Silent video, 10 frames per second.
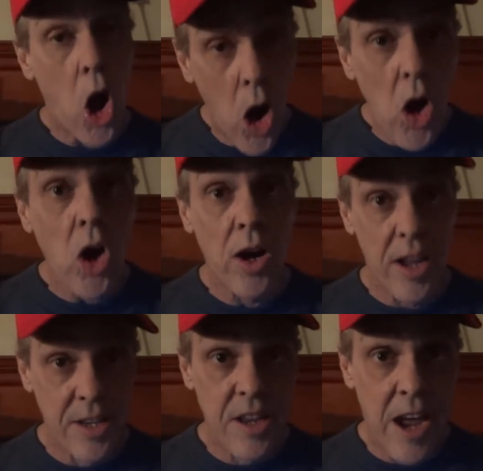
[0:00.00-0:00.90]
are
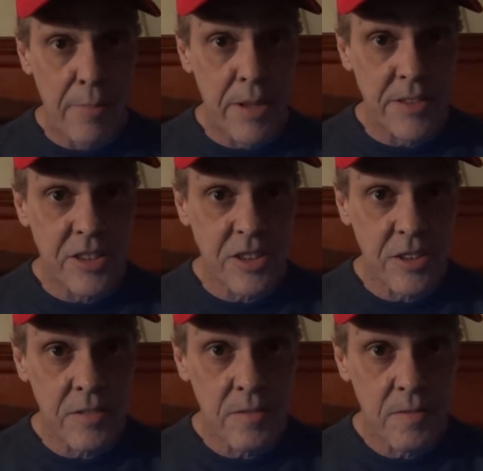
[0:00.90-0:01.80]
indictments.
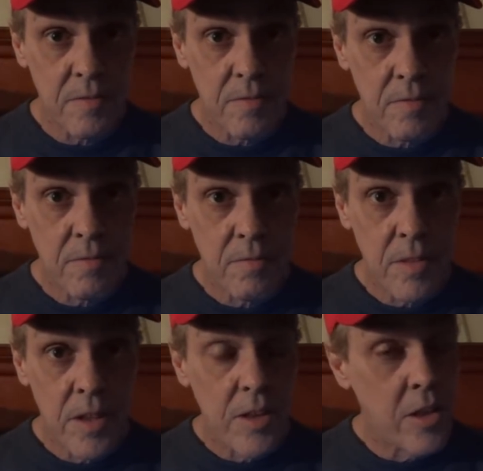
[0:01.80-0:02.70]

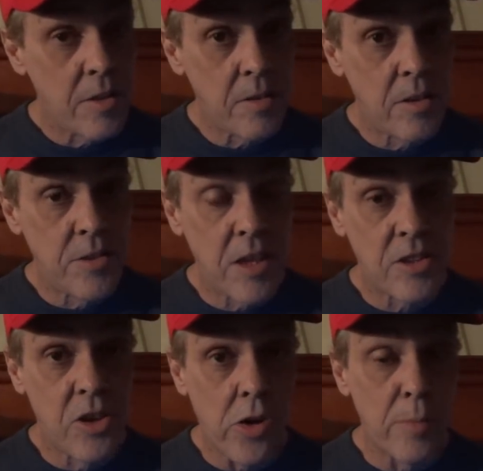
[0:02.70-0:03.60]

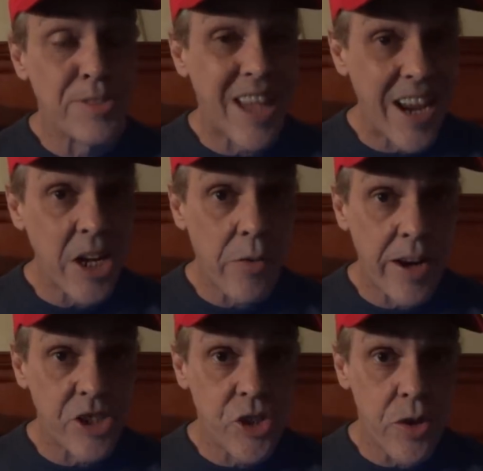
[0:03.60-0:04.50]
That Durham has had a
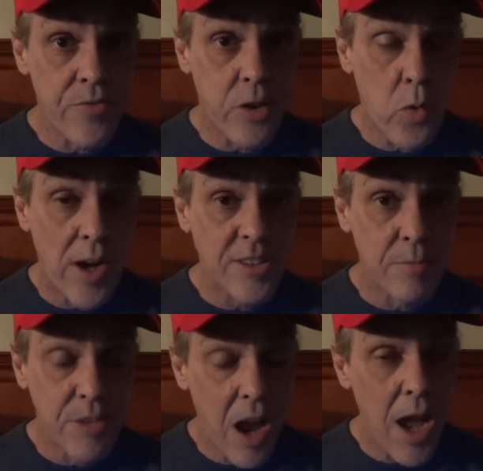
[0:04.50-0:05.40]
grand jury for quite
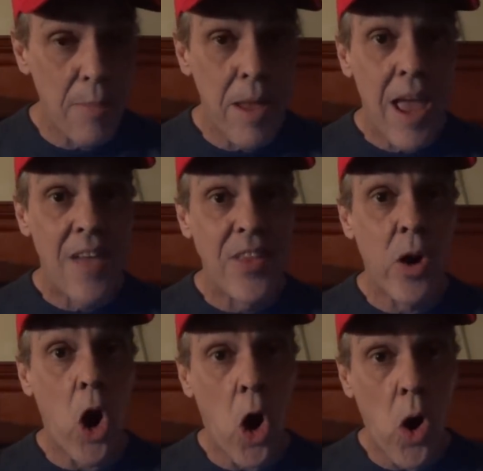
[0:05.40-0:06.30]
some time, and
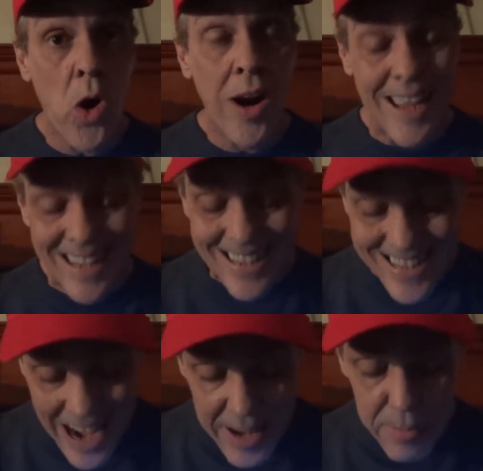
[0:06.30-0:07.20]
there are
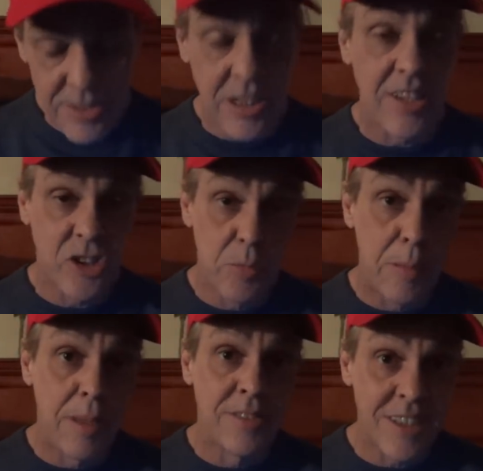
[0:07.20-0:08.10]
indictments. I assume he
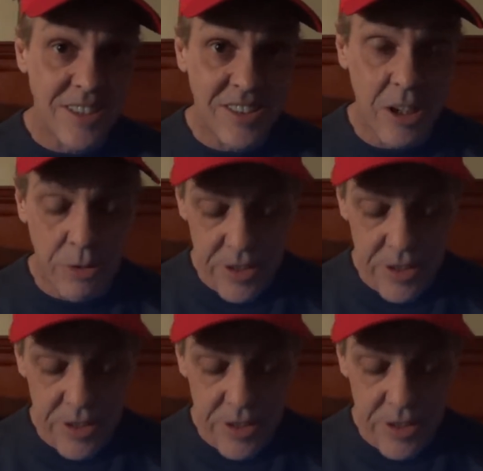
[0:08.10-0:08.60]
means sealed